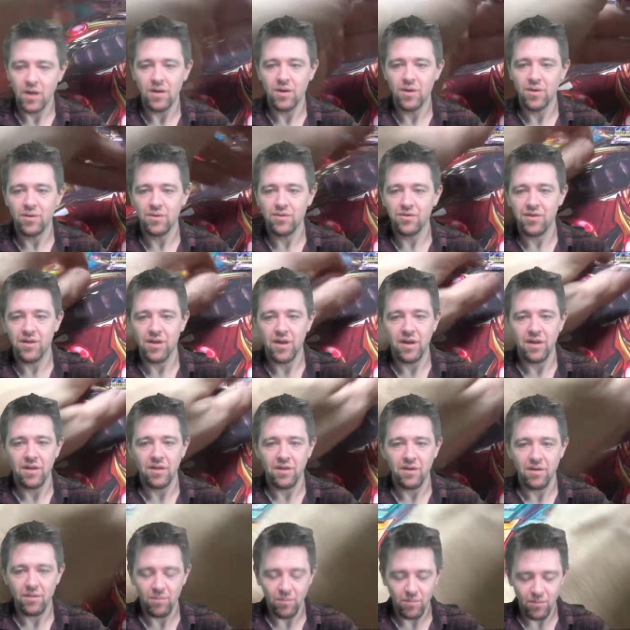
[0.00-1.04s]
didn't see
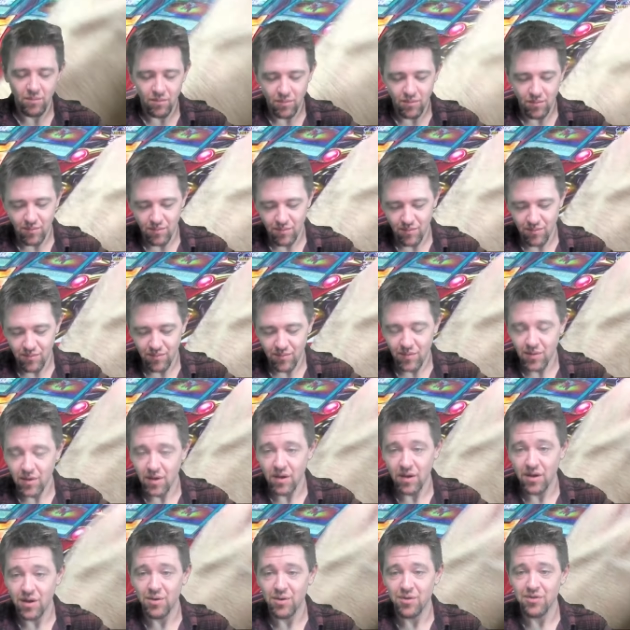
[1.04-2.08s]
anything.
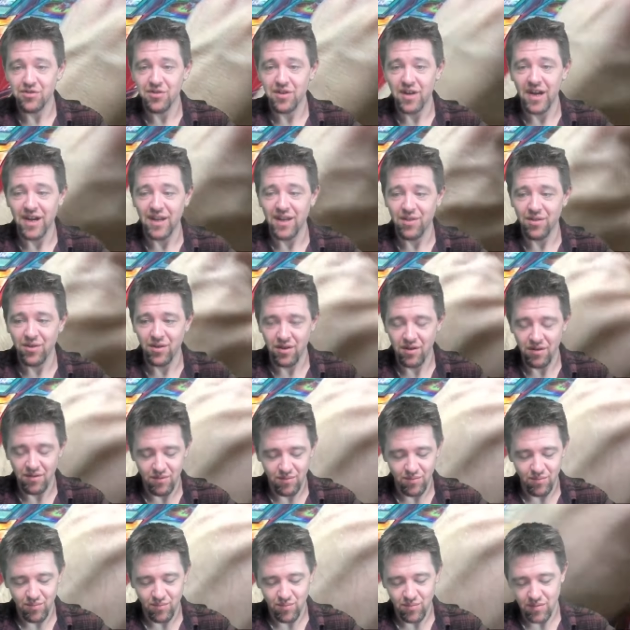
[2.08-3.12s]
You didn't see anything.
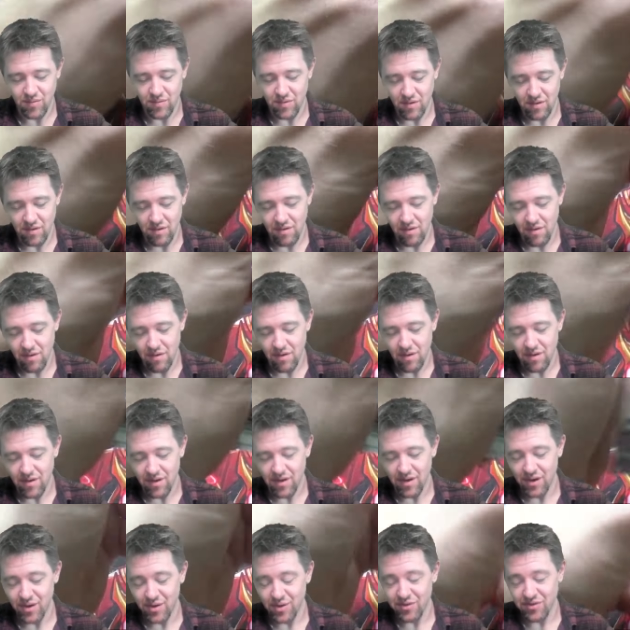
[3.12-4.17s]

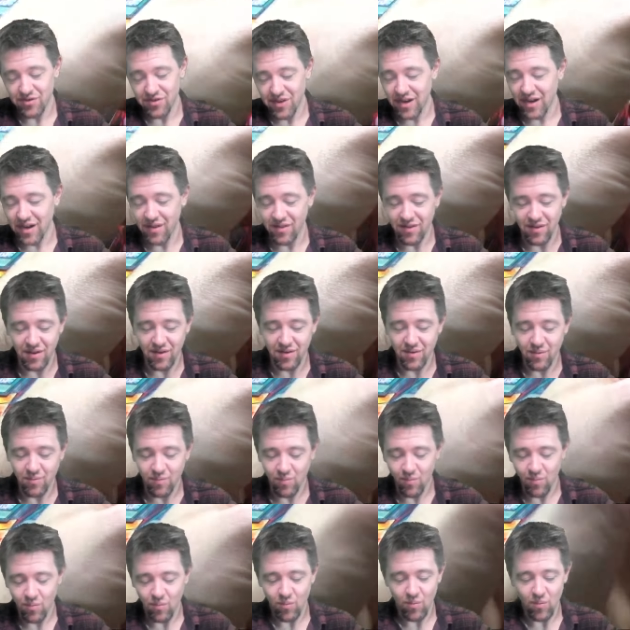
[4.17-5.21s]
You didn't see anything.
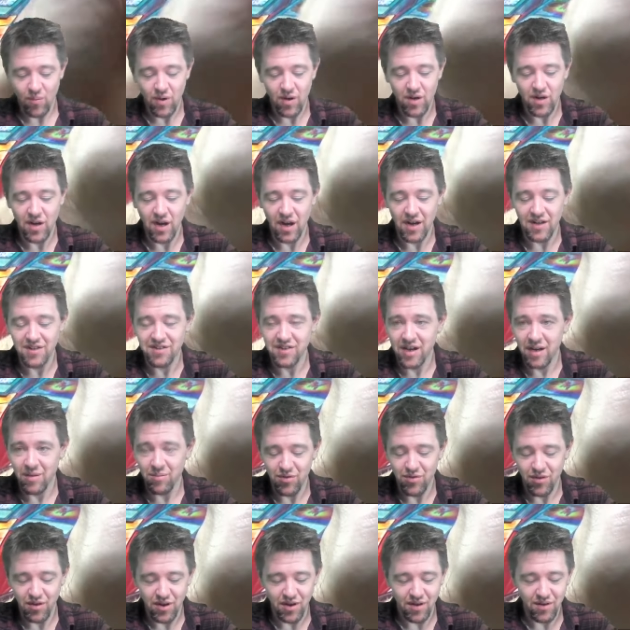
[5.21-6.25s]
Not a damn
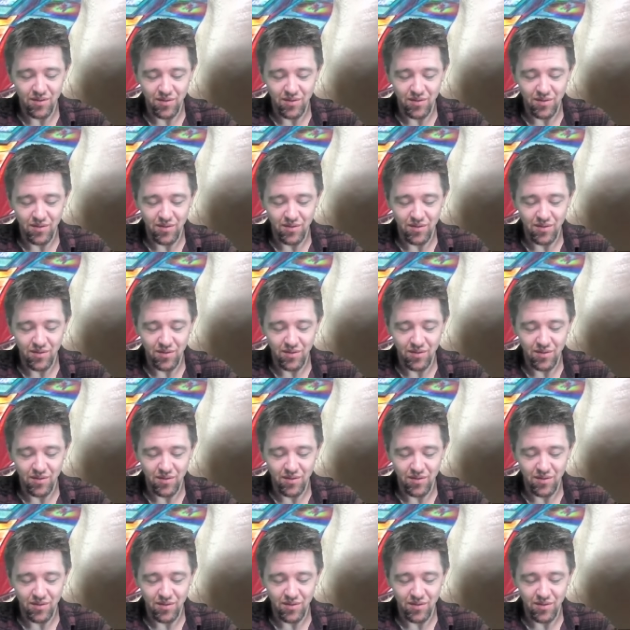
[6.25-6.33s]
thing.